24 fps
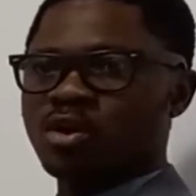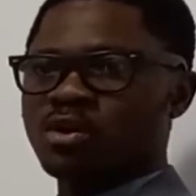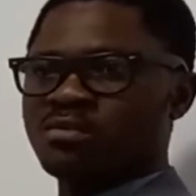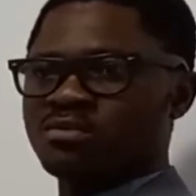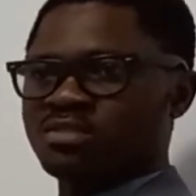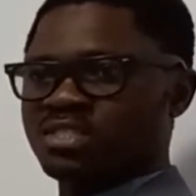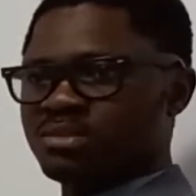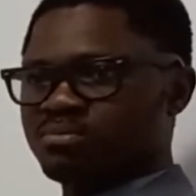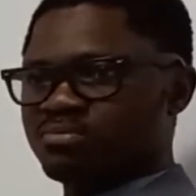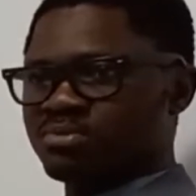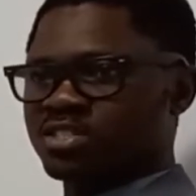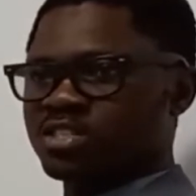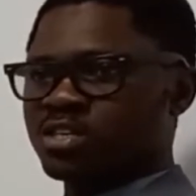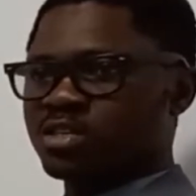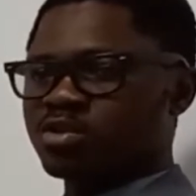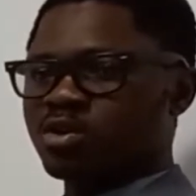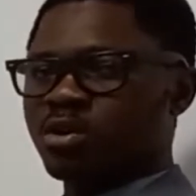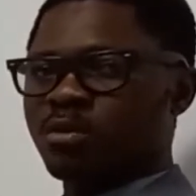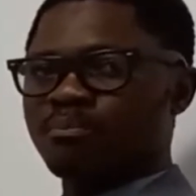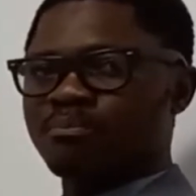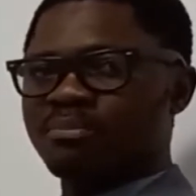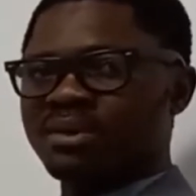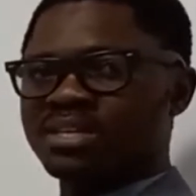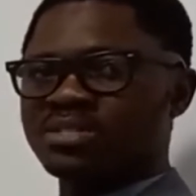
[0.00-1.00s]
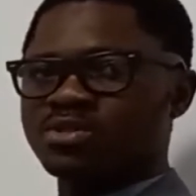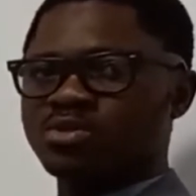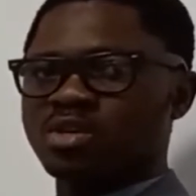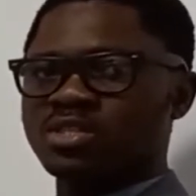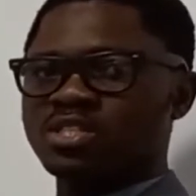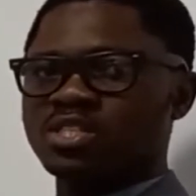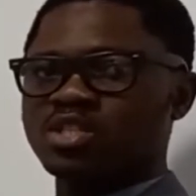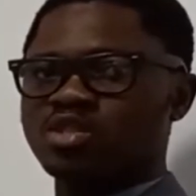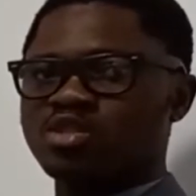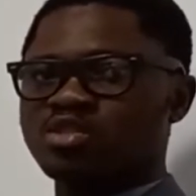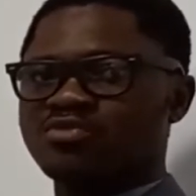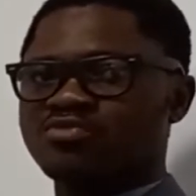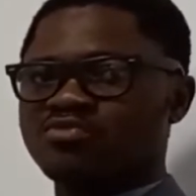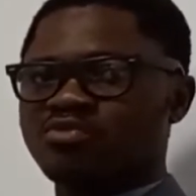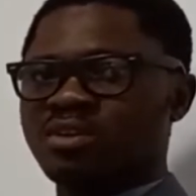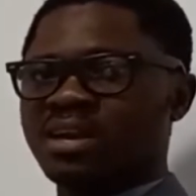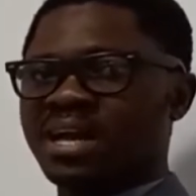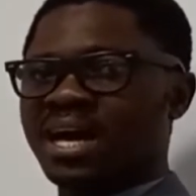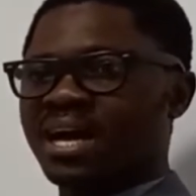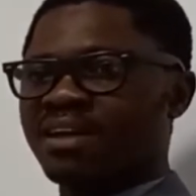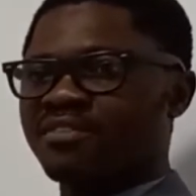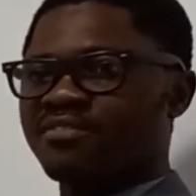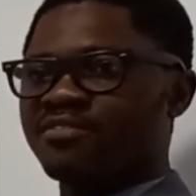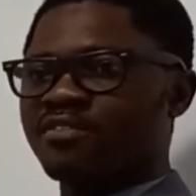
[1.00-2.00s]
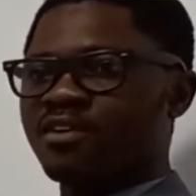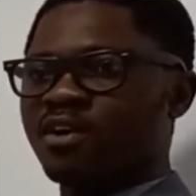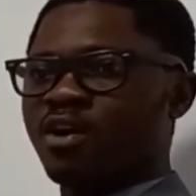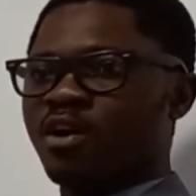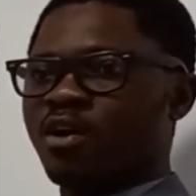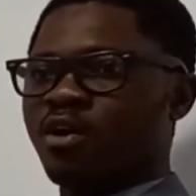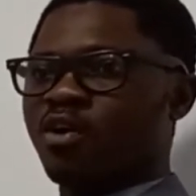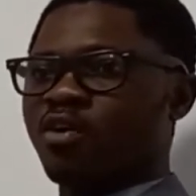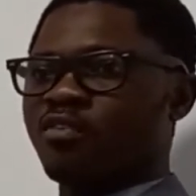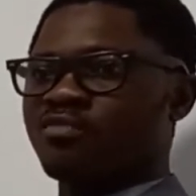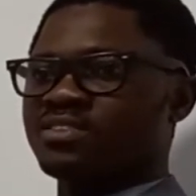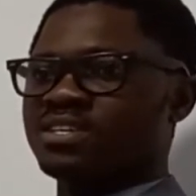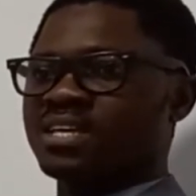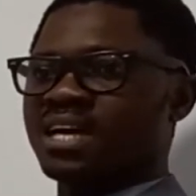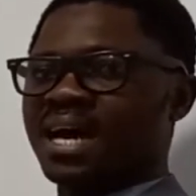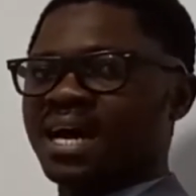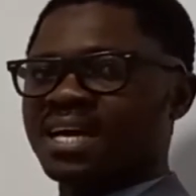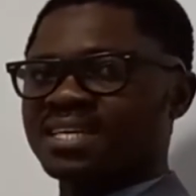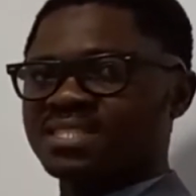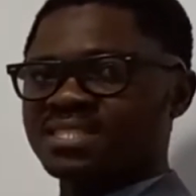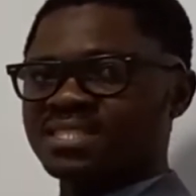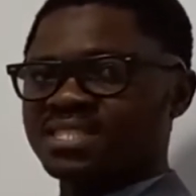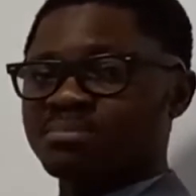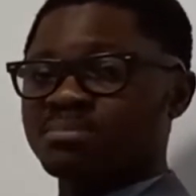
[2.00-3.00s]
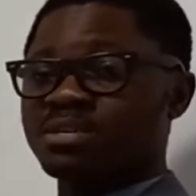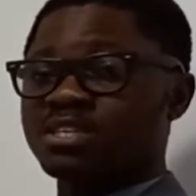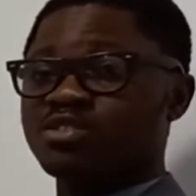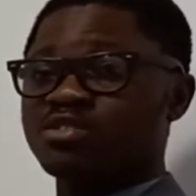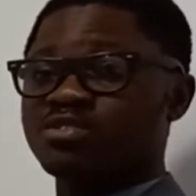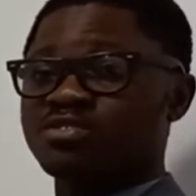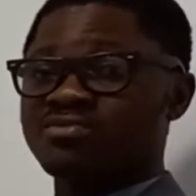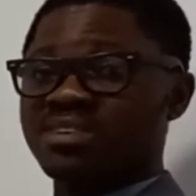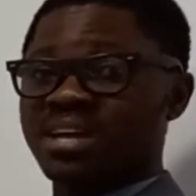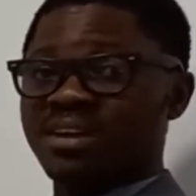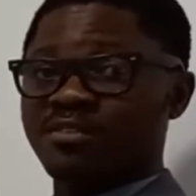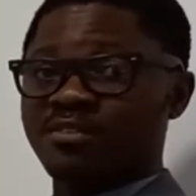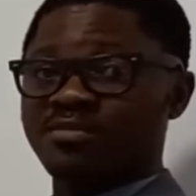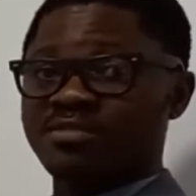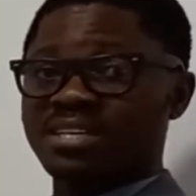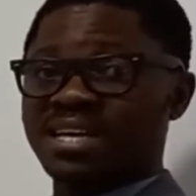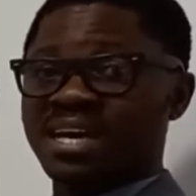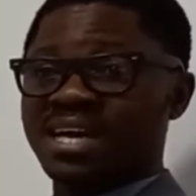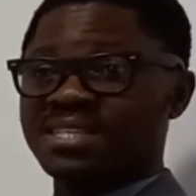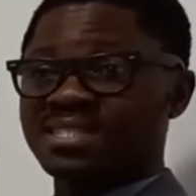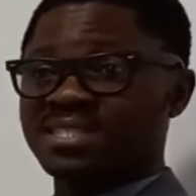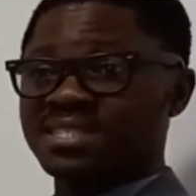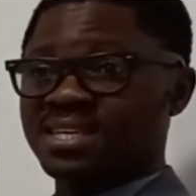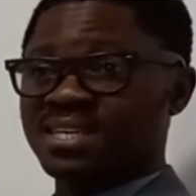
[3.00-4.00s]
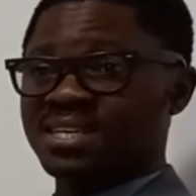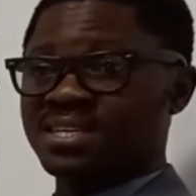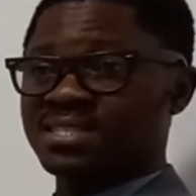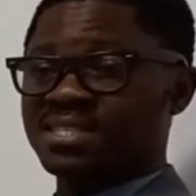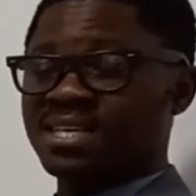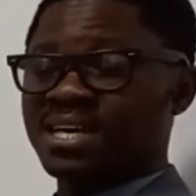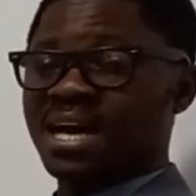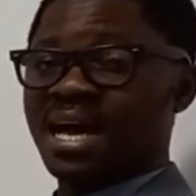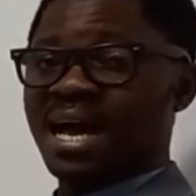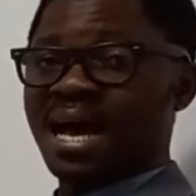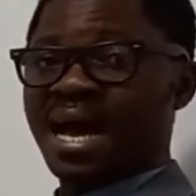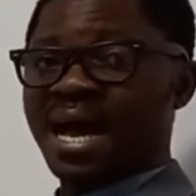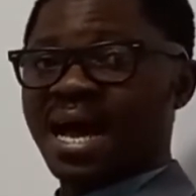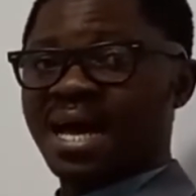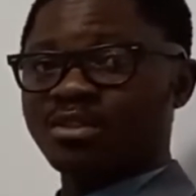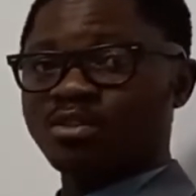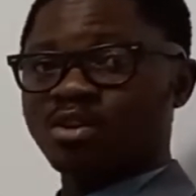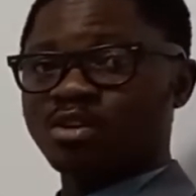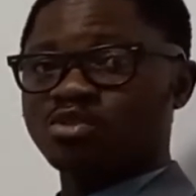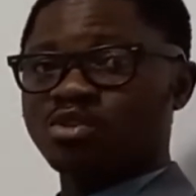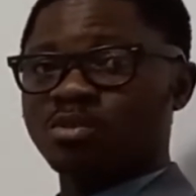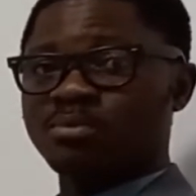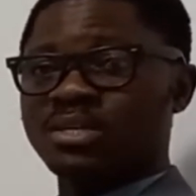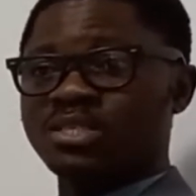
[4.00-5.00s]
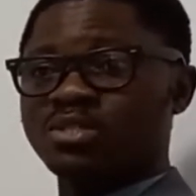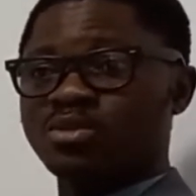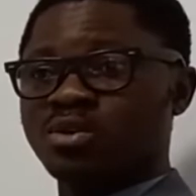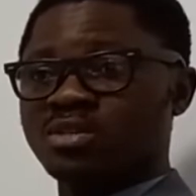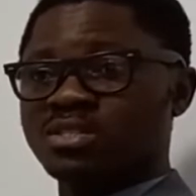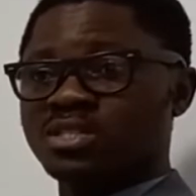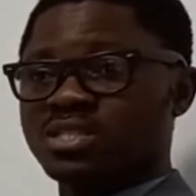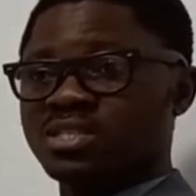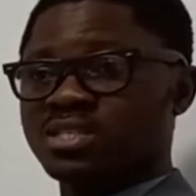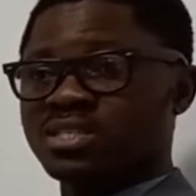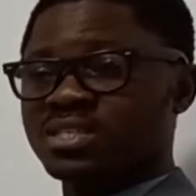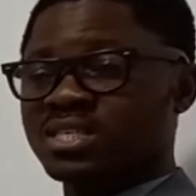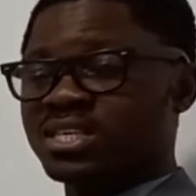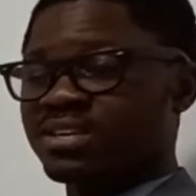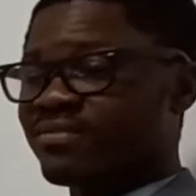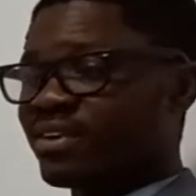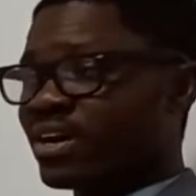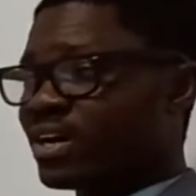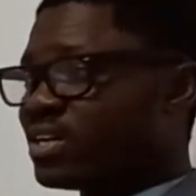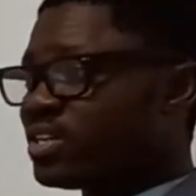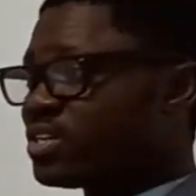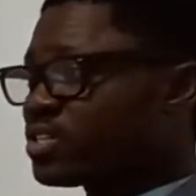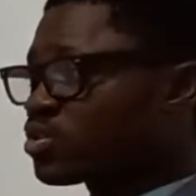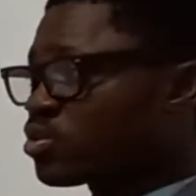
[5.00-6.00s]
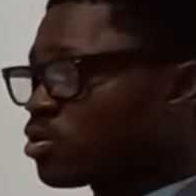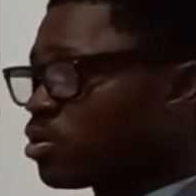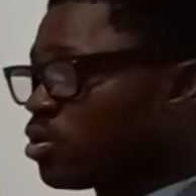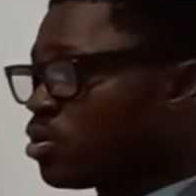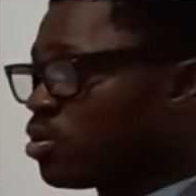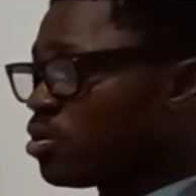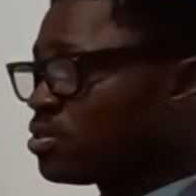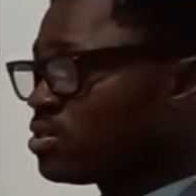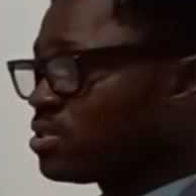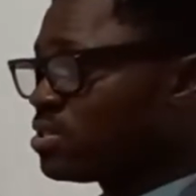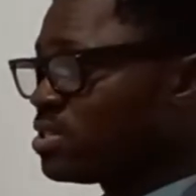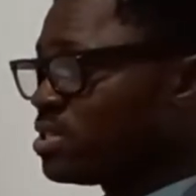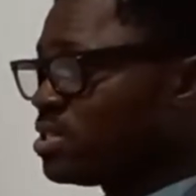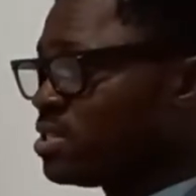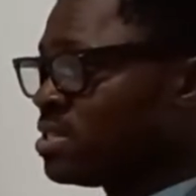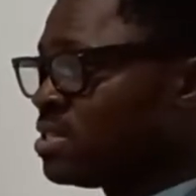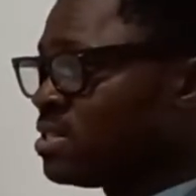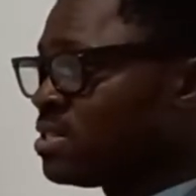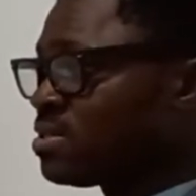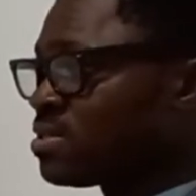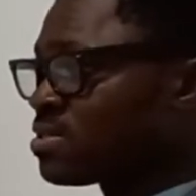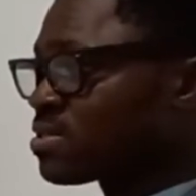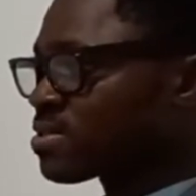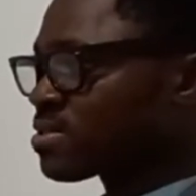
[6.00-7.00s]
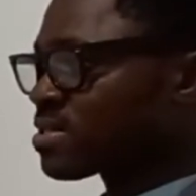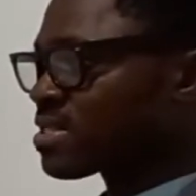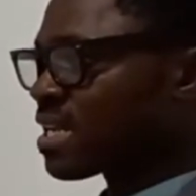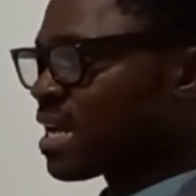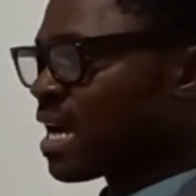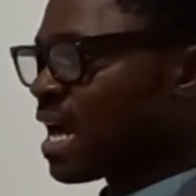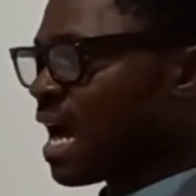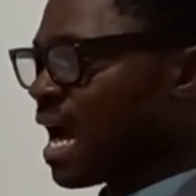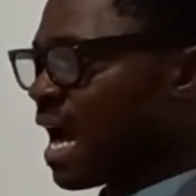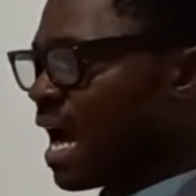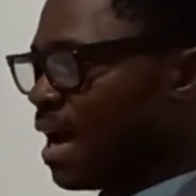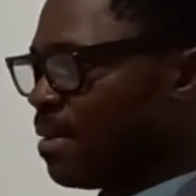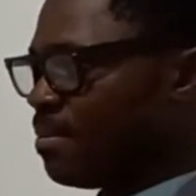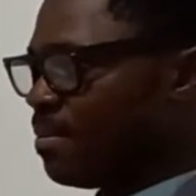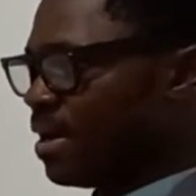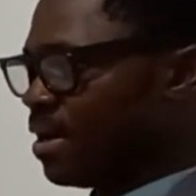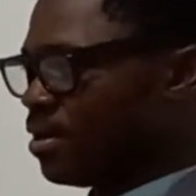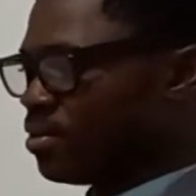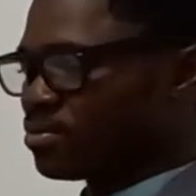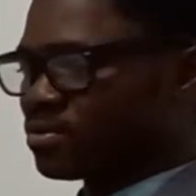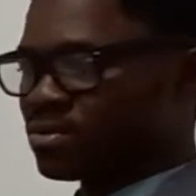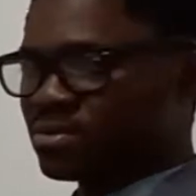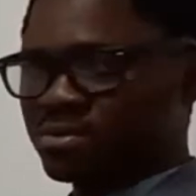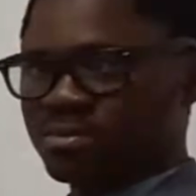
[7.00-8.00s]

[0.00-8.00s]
depreciation based on the useful life of the asset, the main useful life of the asset, and also based on the revaluation amount.